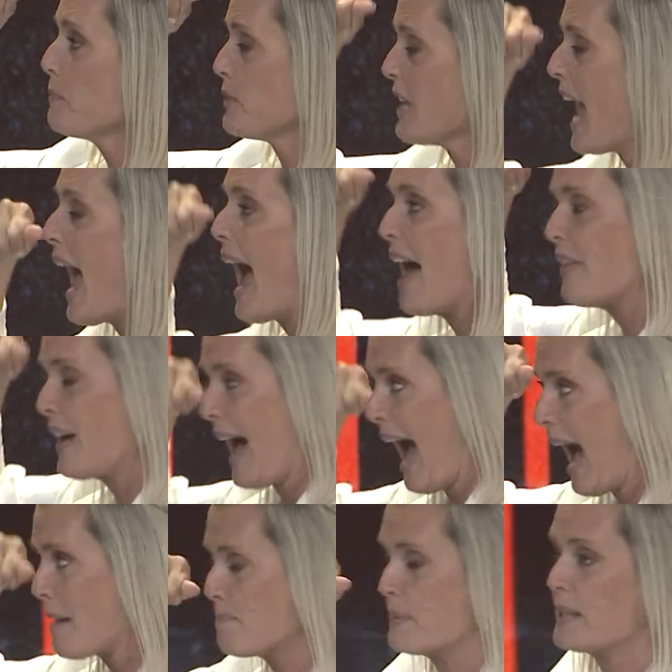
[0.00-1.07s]
tear that
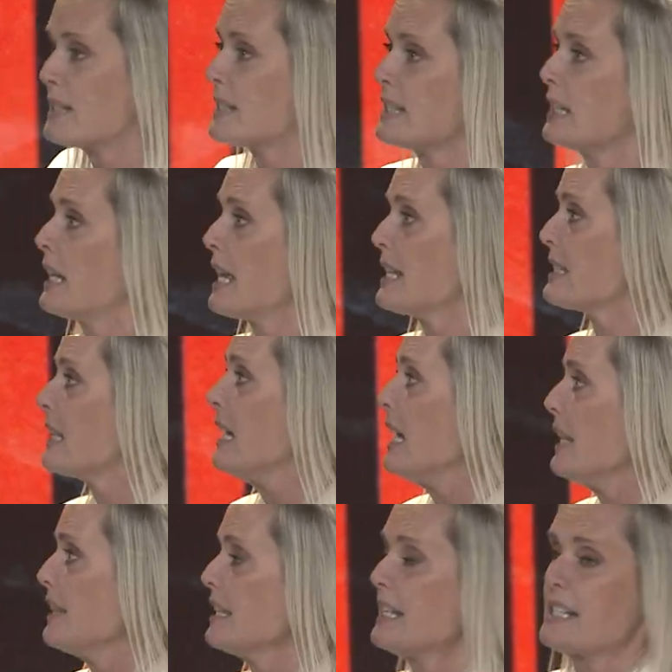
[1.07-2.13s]
happens that
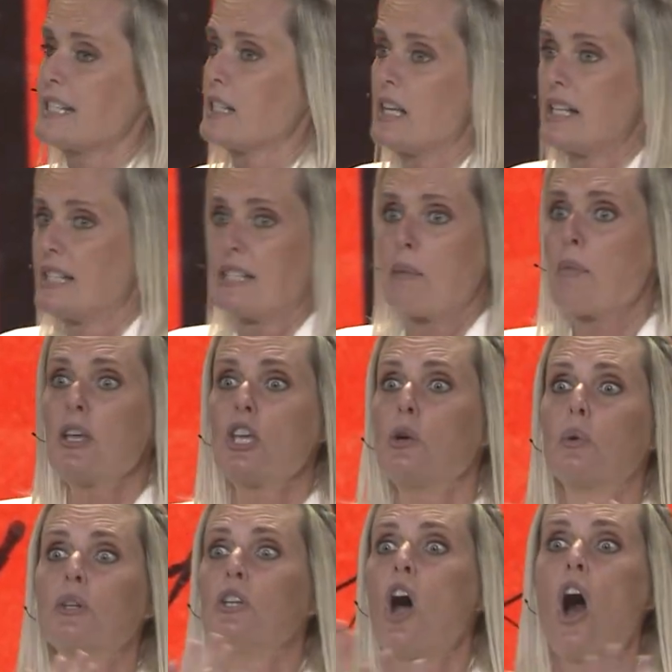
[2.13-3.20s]
is something you
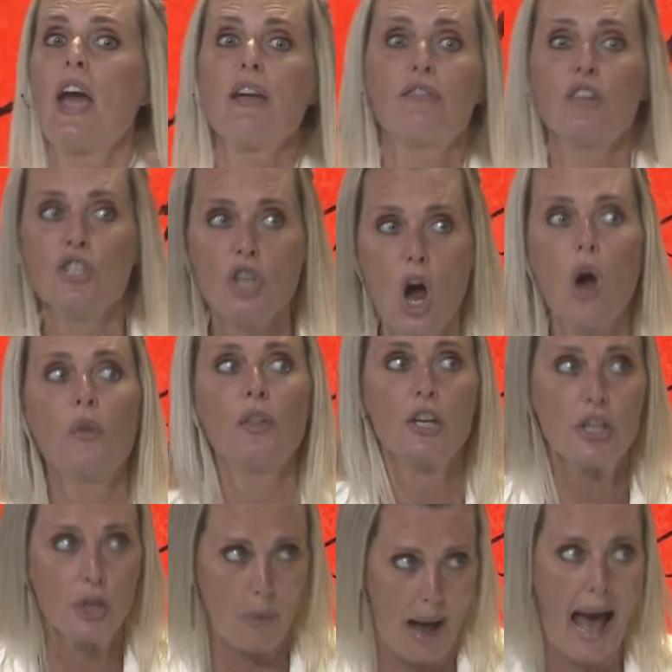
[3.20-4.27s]
would not even know that
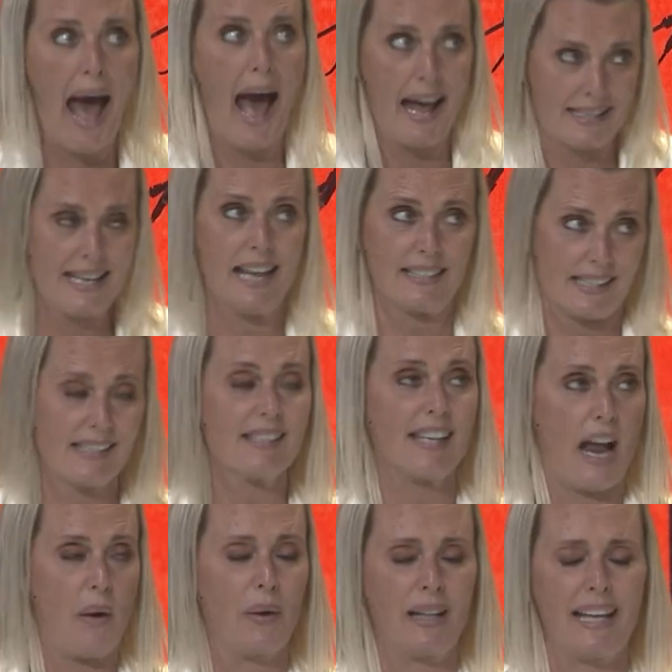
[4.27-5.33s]
you had
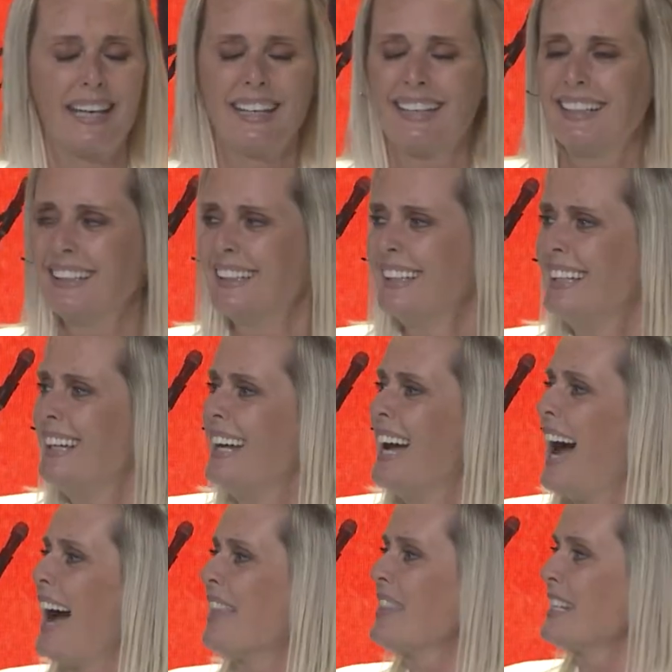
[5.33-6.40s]
necessarily.
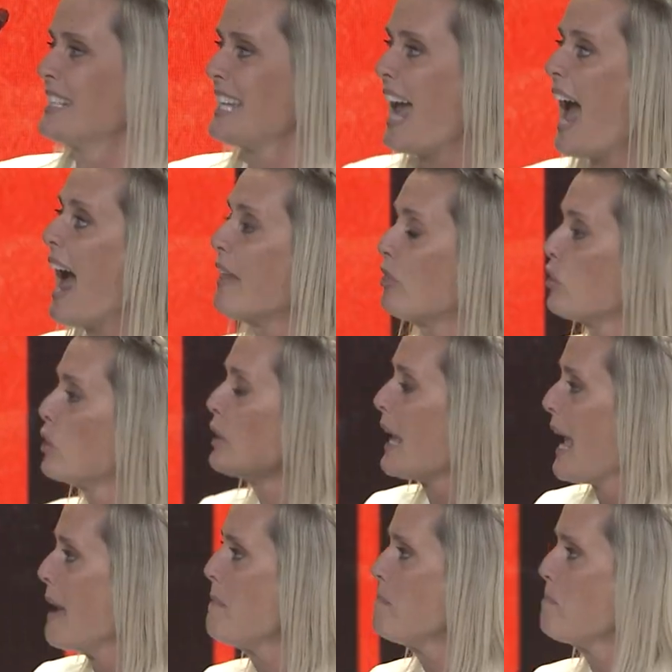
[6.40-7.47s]
And the tear through
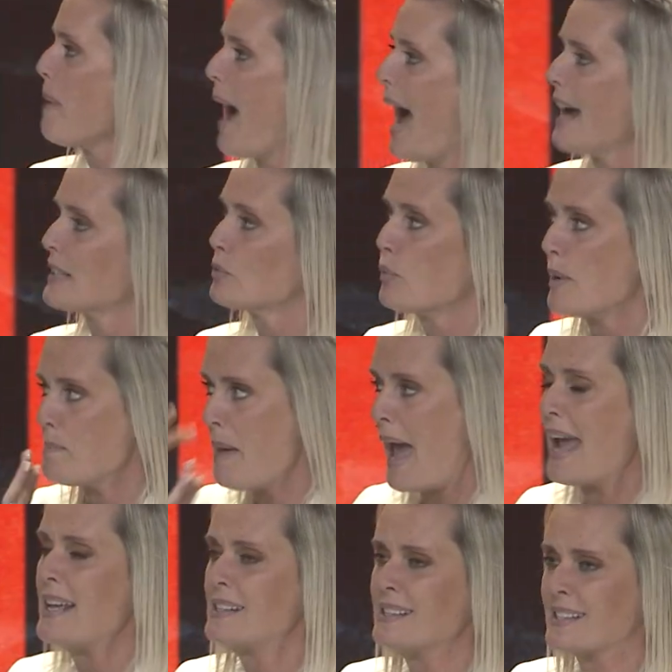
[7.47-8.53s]
the impact
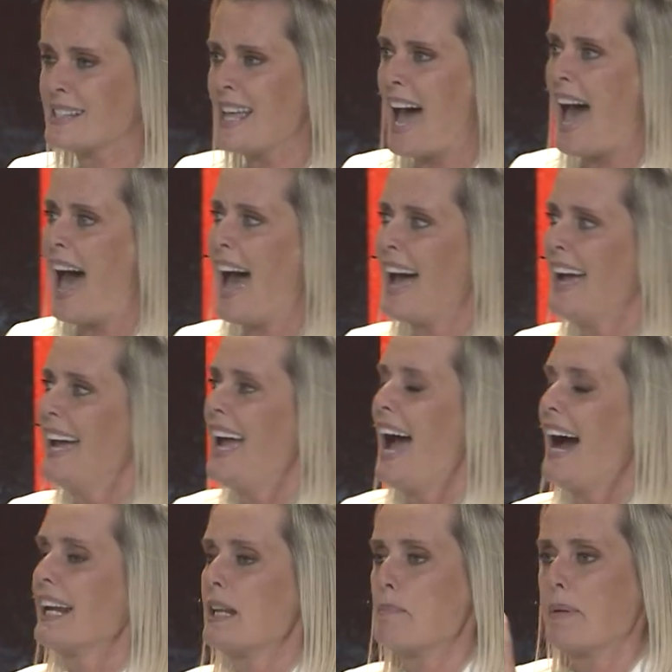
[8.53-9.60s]
remains there
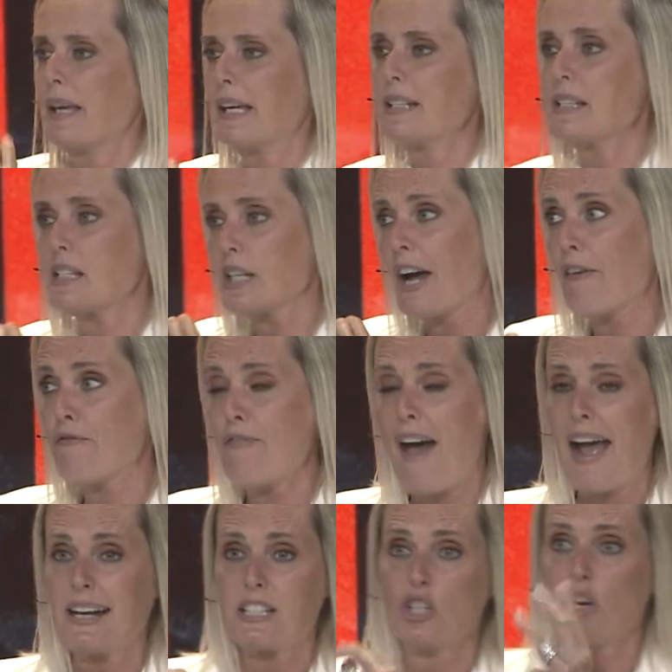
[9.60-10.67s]
and it begins to
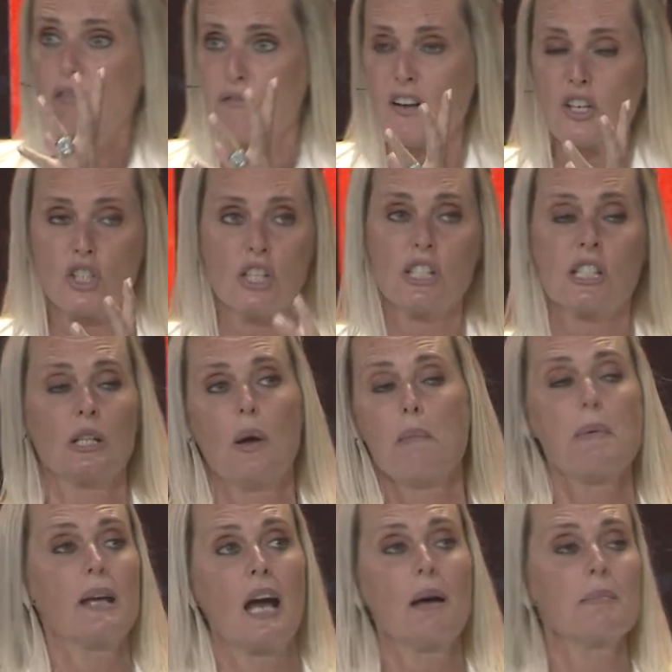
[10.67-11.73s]
affect your vision, so it
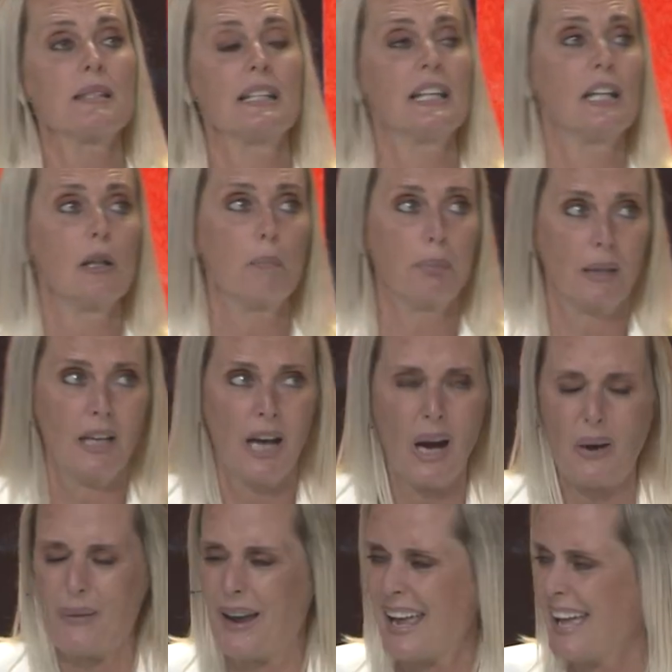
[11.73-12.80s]
becomes a little
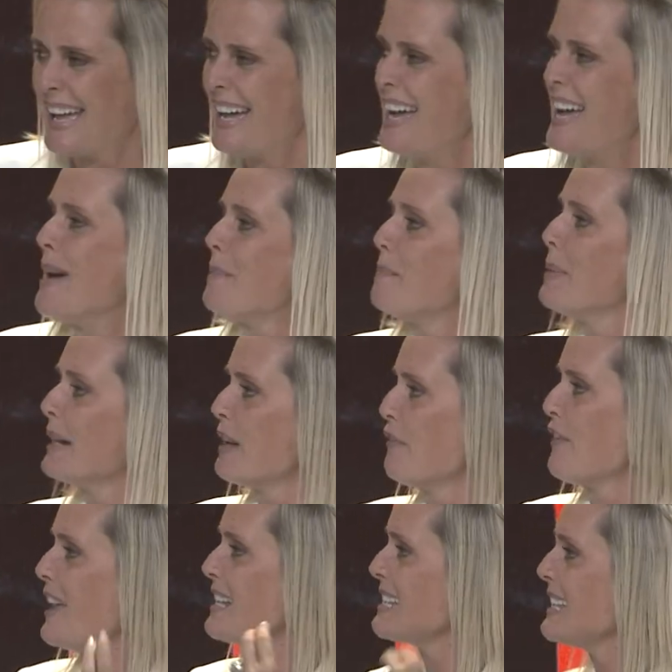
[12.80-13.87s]
blurry. But
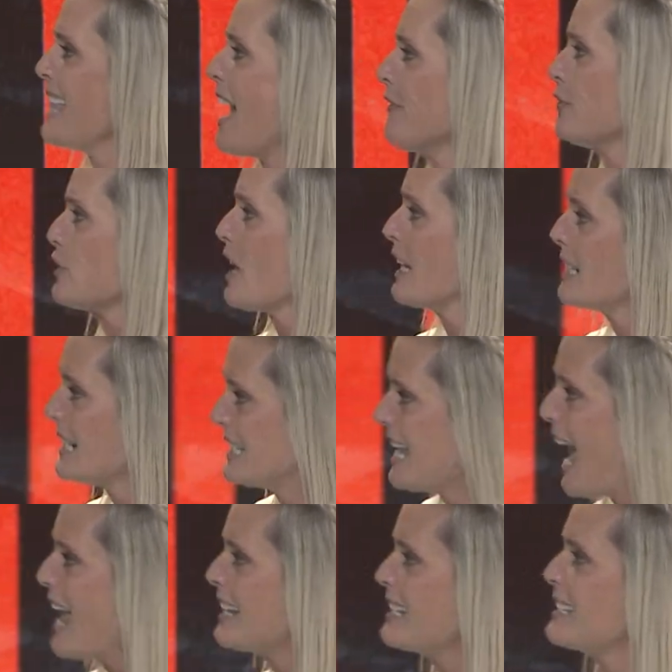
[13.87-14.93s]
if it is left
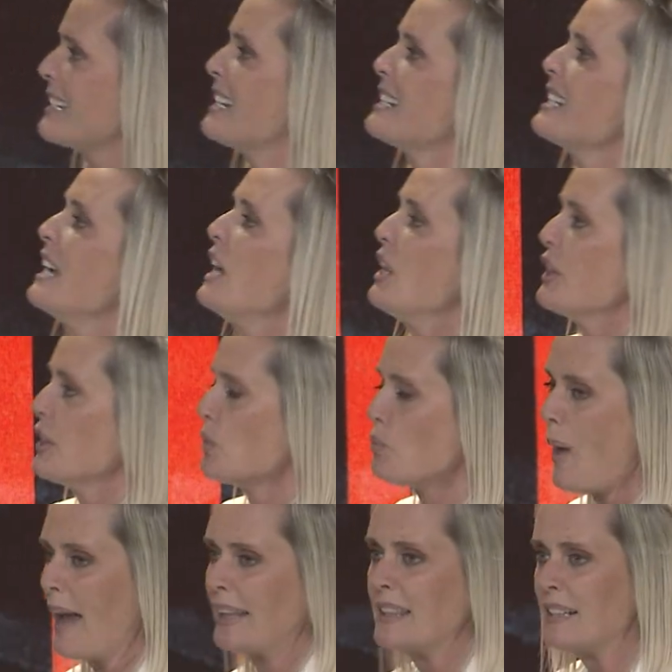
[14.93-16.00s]
unattended, the
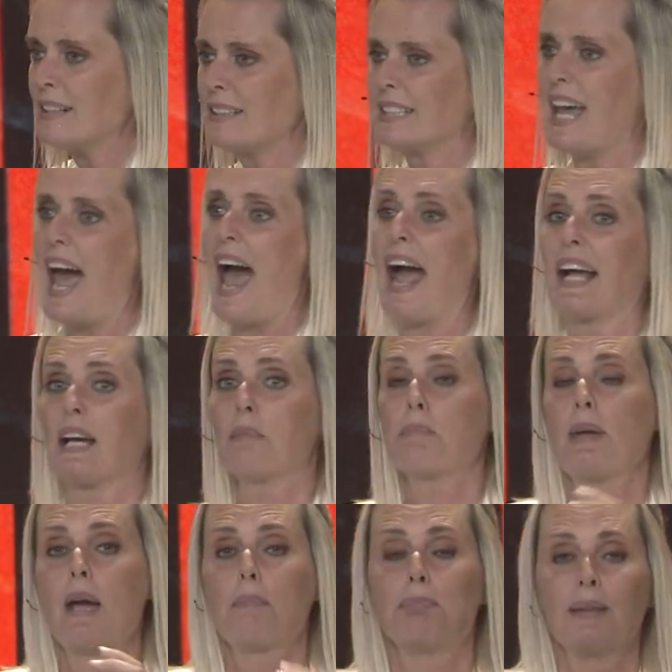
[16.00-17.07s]
retinal tear can
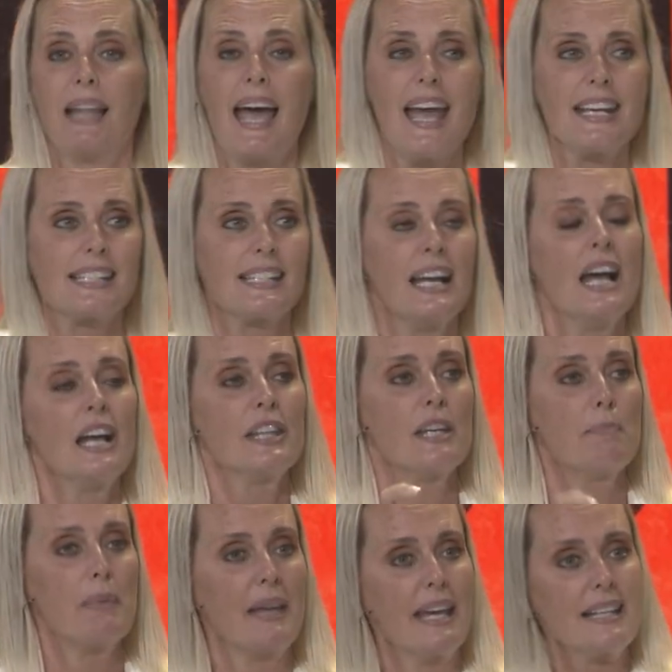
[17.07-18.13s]
be a place
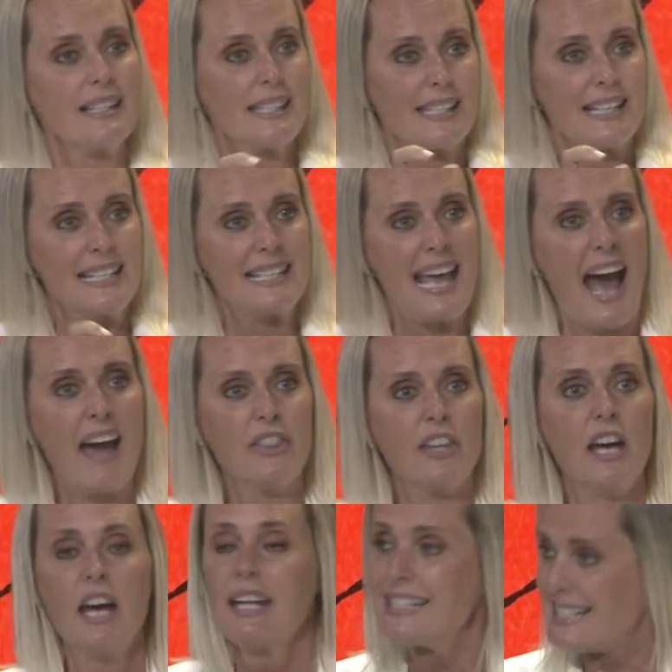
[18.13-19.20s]
that begins to
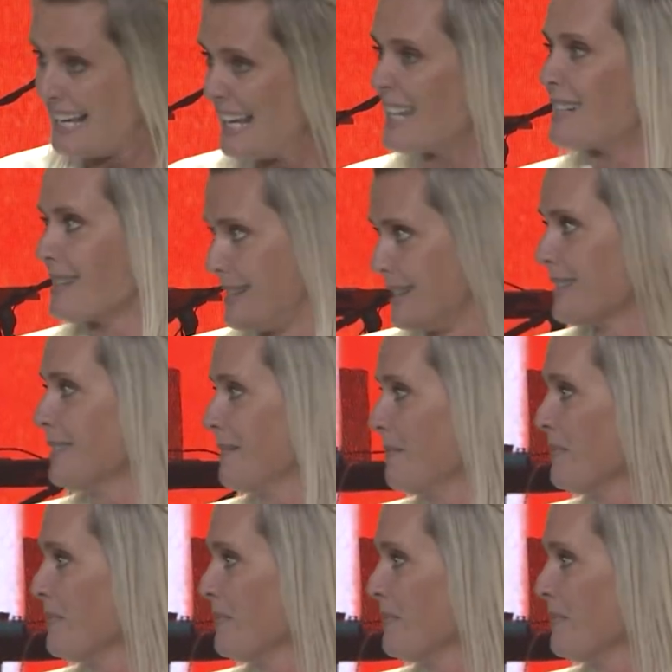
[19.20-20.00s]
gather tears.